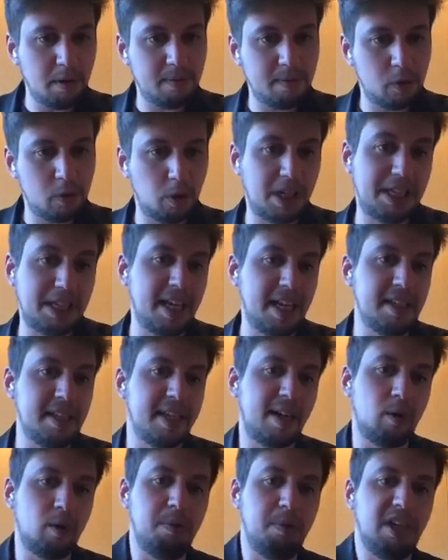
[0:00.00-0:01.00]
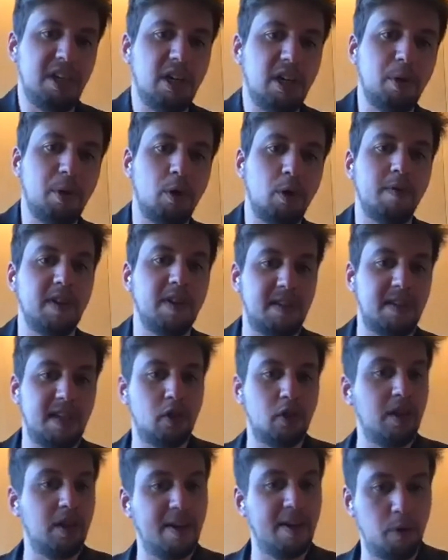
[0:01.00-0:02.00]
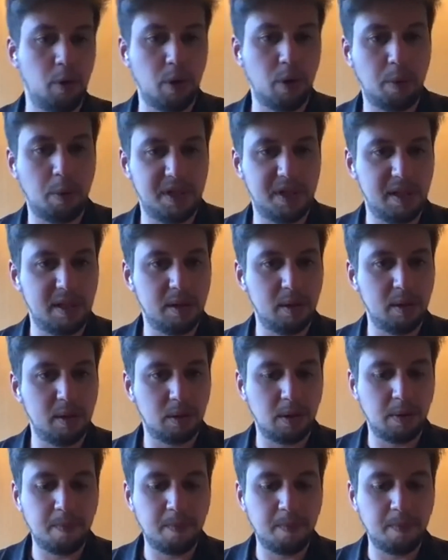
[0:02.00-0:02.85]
so that data could become a conversation everywhere within the org.